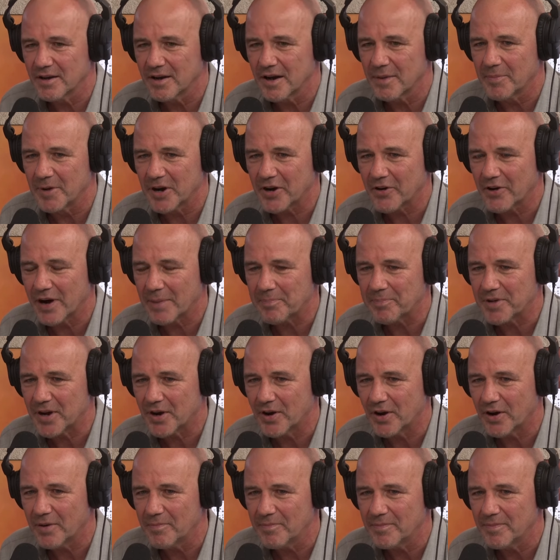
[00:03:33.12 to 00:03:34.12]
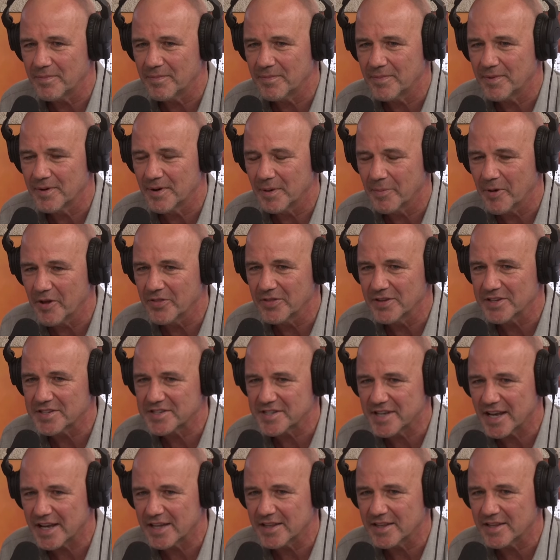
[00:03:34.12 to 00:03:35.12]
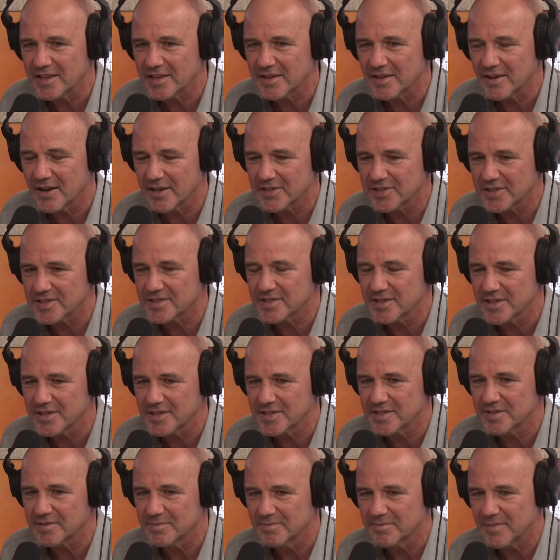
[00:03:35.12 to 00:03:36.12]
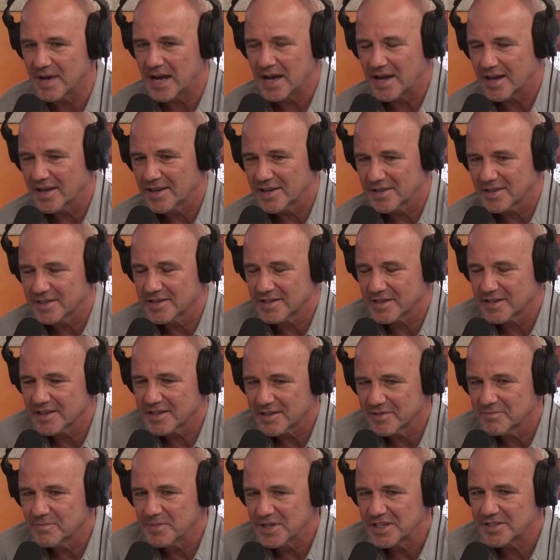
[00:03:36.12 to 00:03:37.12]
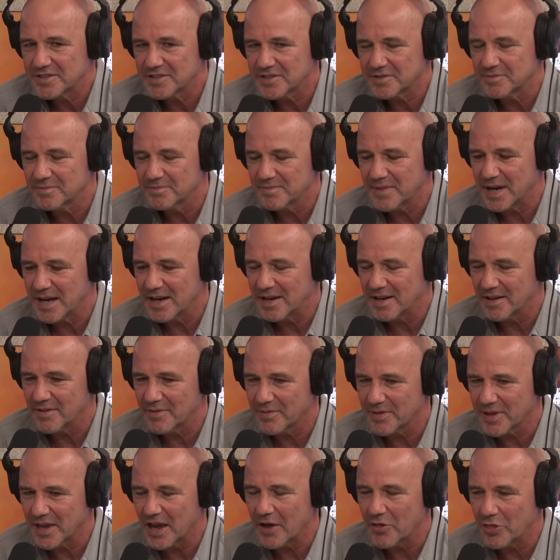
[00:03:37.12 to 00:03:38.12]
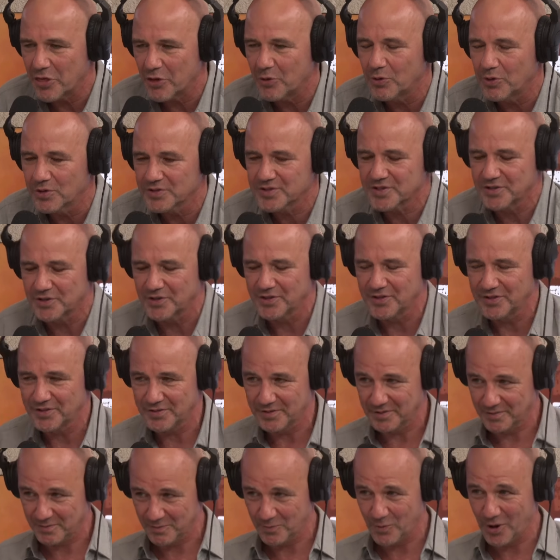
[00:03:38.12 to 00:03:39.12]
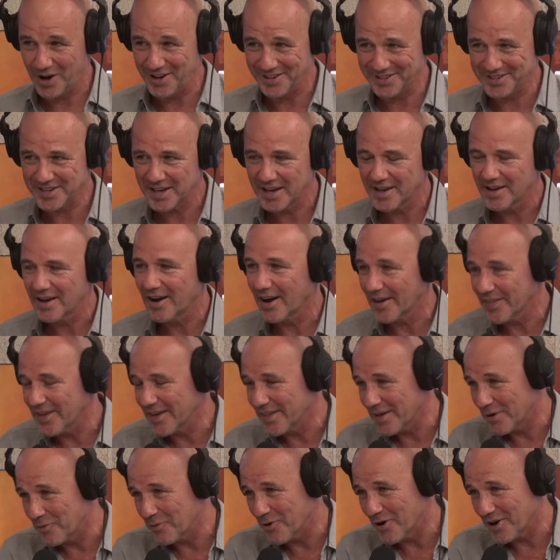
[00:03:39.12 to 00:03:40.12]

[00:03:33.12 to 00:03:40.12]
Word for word: I'm a crop cop. I'm on the set. I just need some uh, need some uh, yeah thoughts on what I don't know